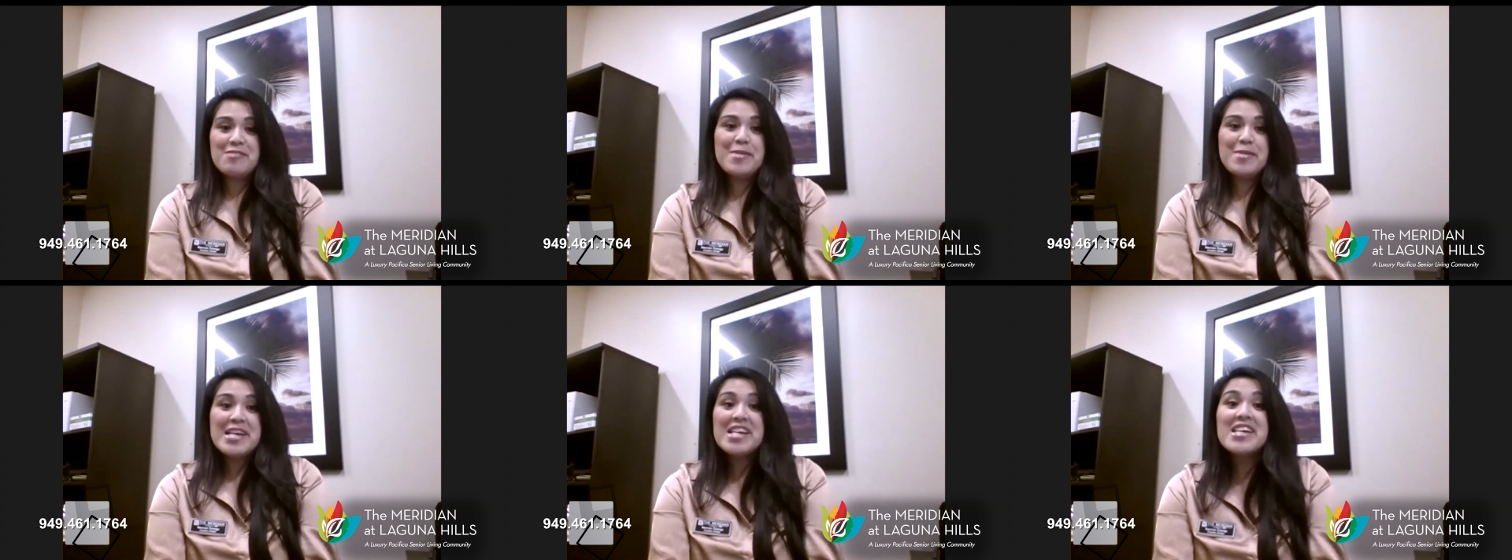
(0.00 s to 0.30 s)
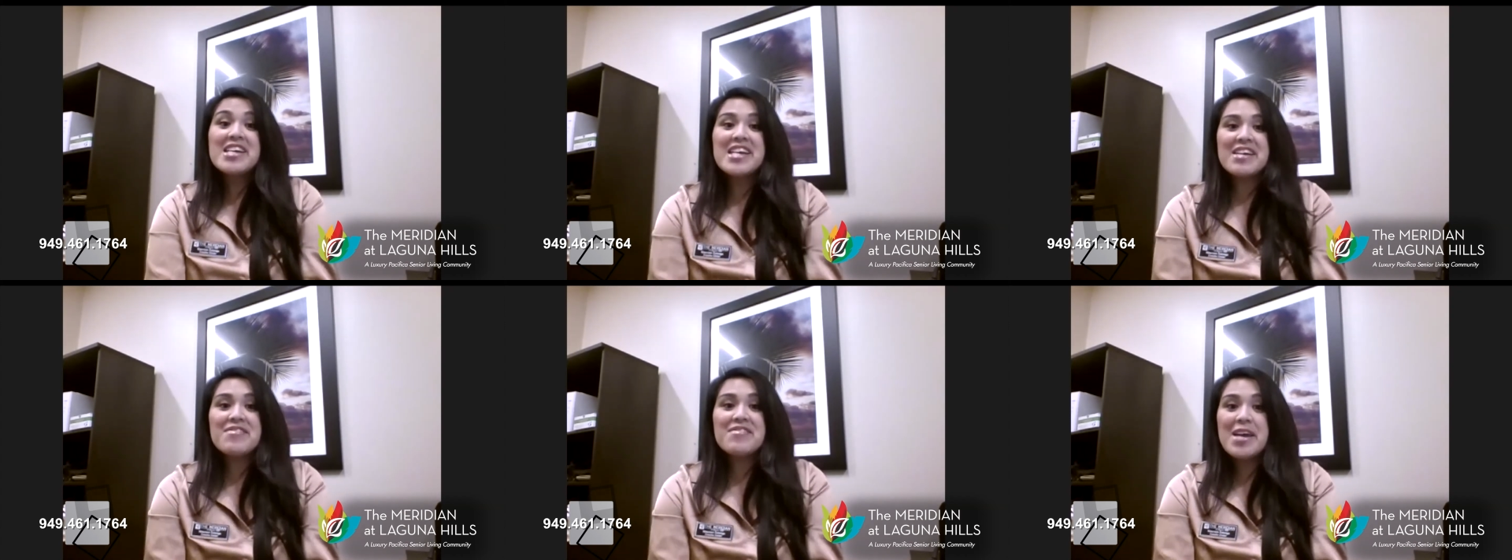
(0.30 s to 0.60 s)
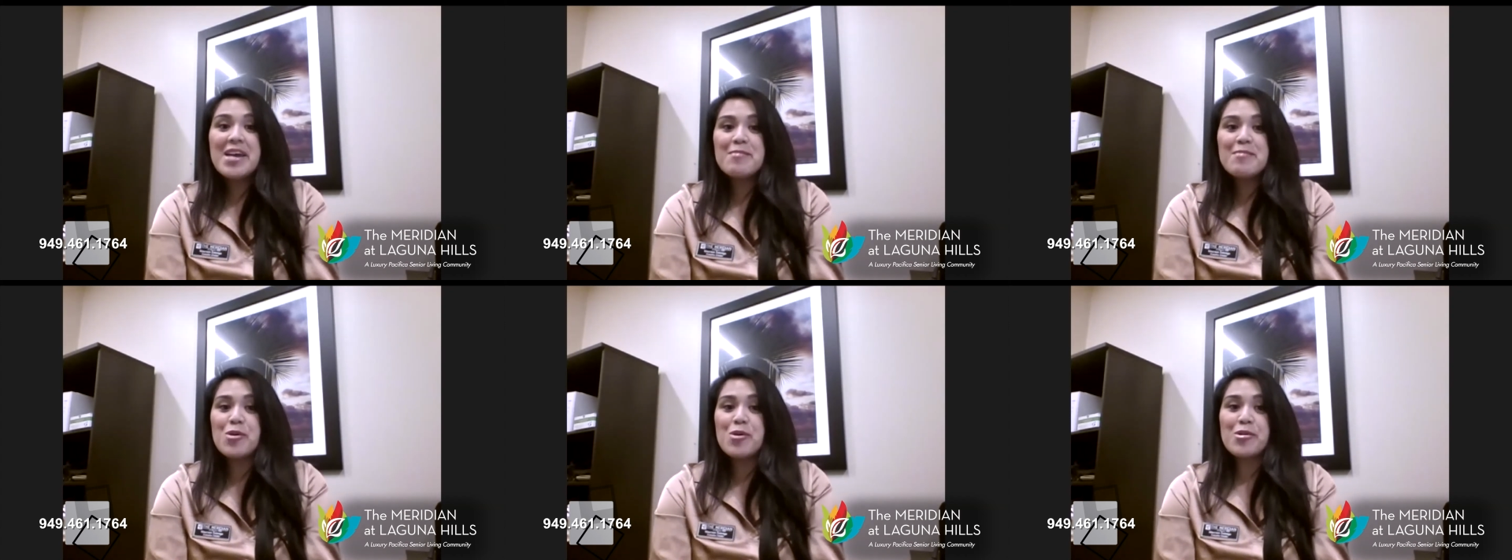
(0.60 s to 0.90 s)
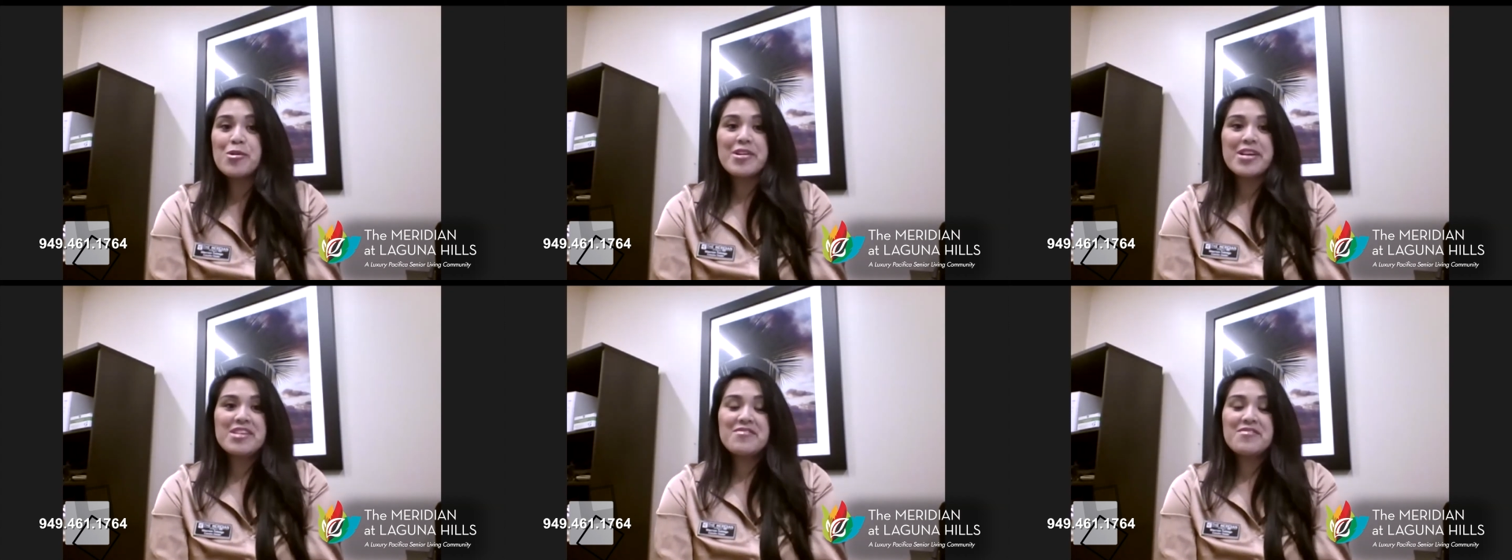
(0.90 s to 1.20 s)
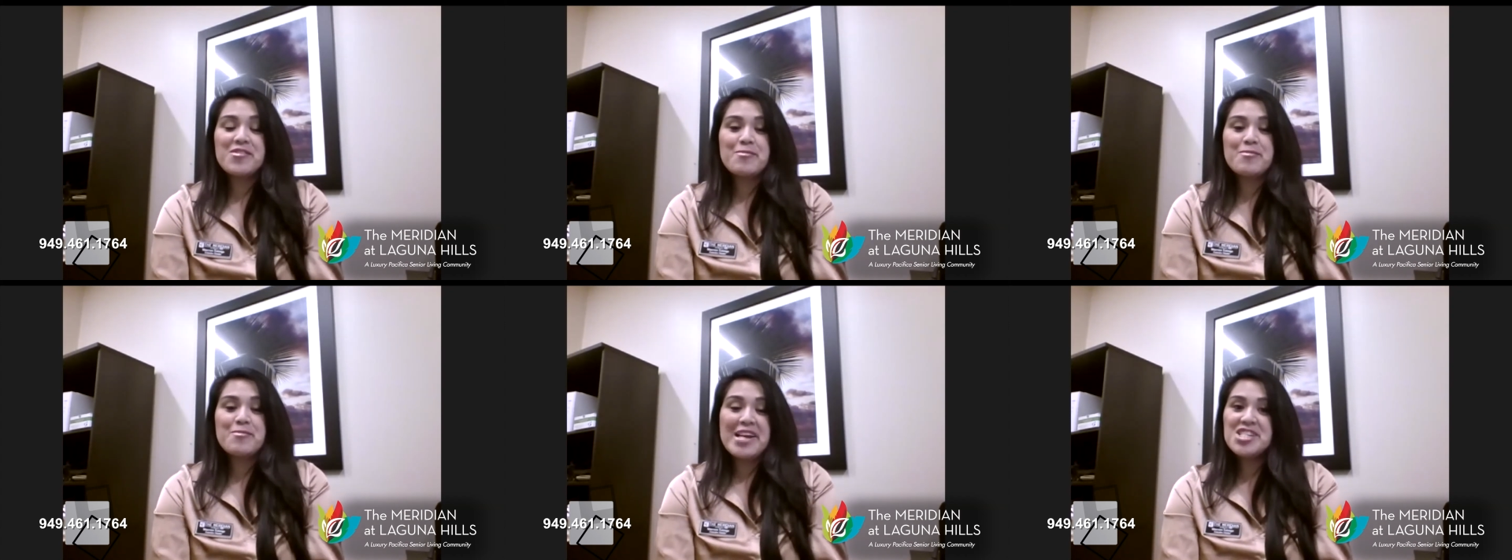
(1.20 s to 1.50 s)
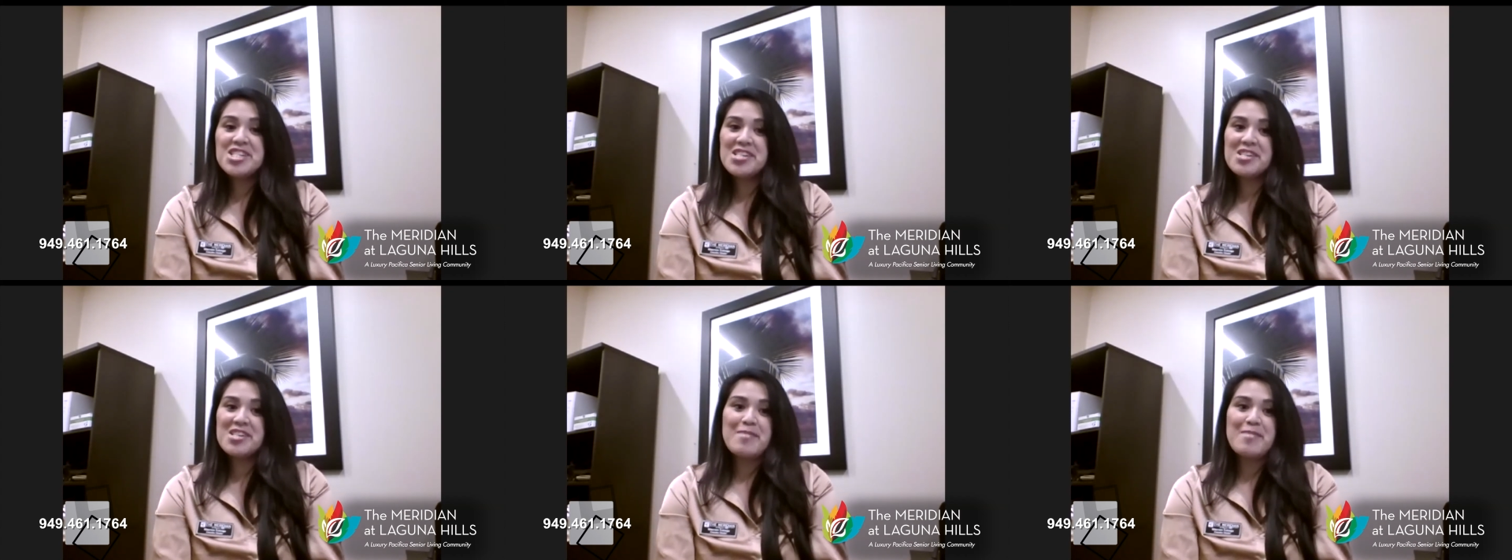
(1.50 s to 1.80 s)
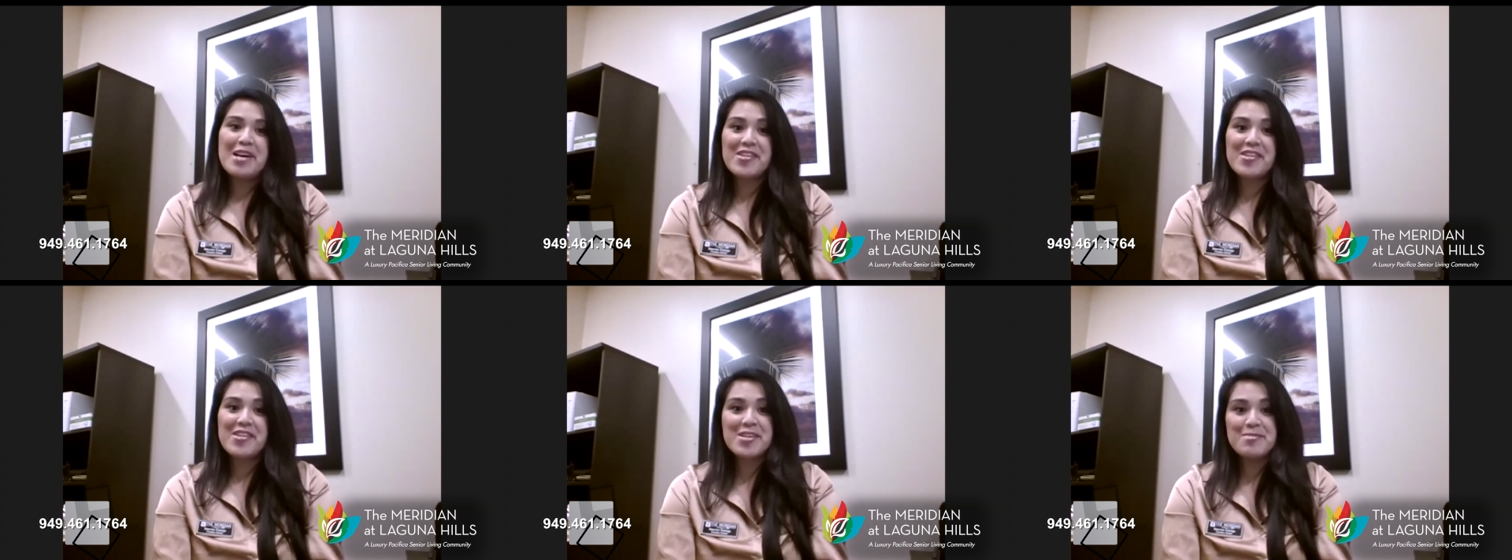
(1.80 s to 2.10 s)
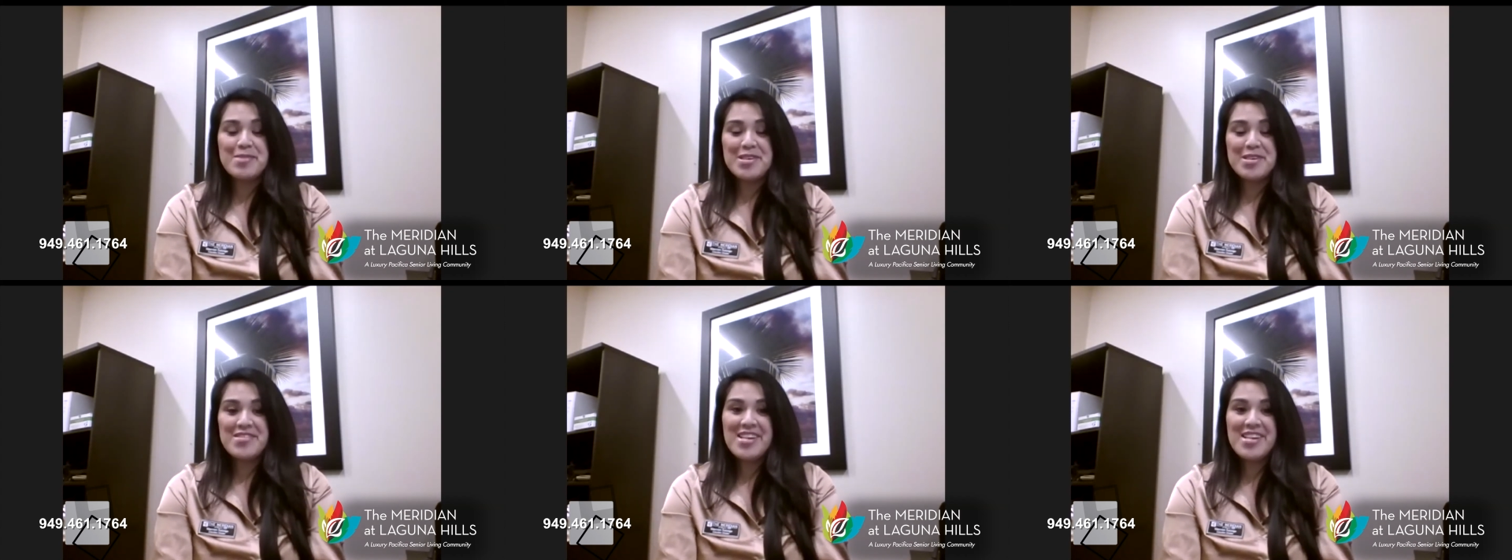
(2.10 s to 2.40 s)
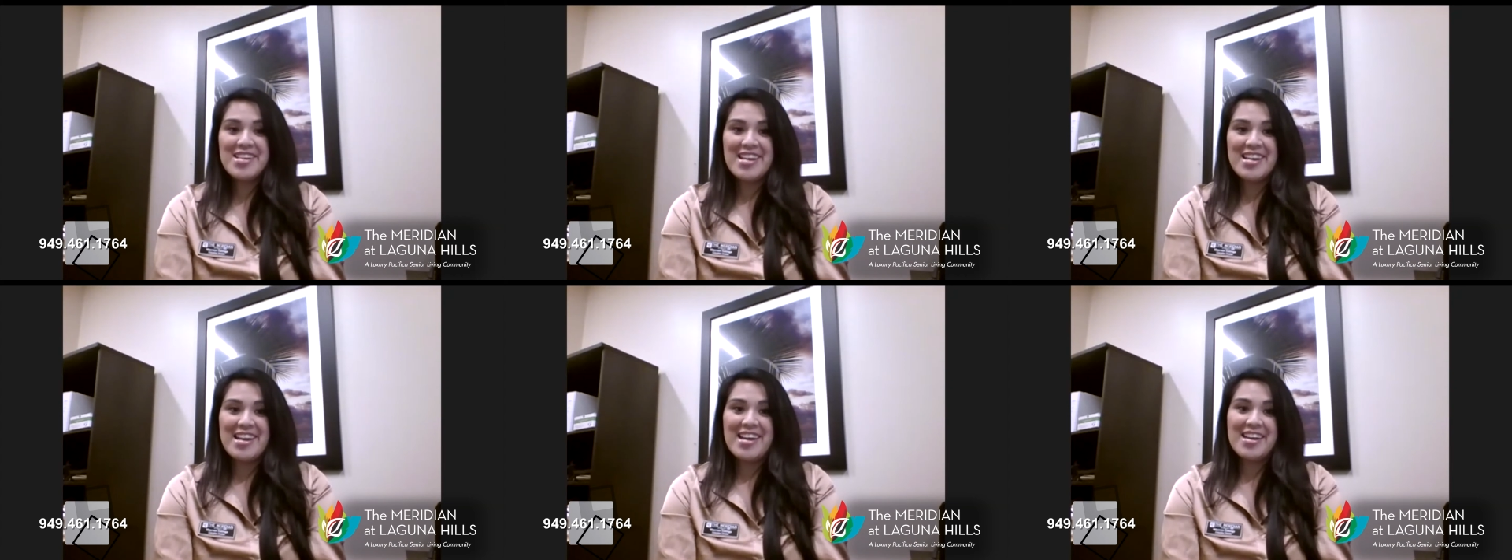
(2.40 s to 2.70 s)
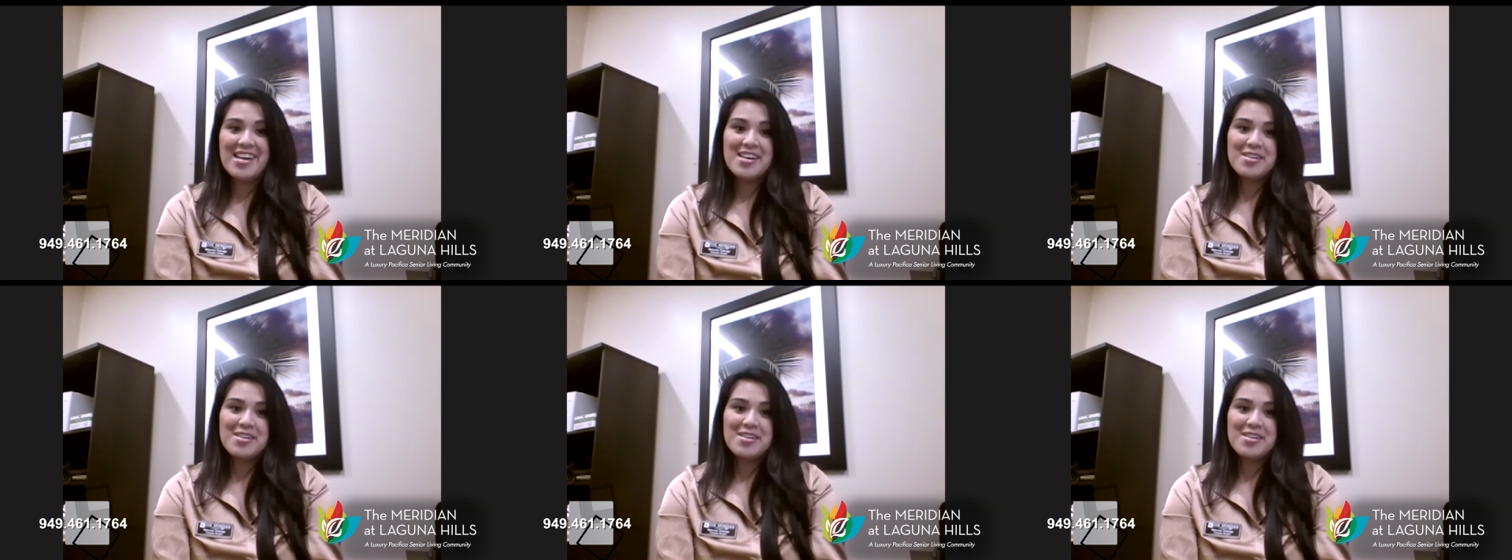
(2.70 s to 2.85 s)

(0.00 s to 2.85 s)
can give them more information about our community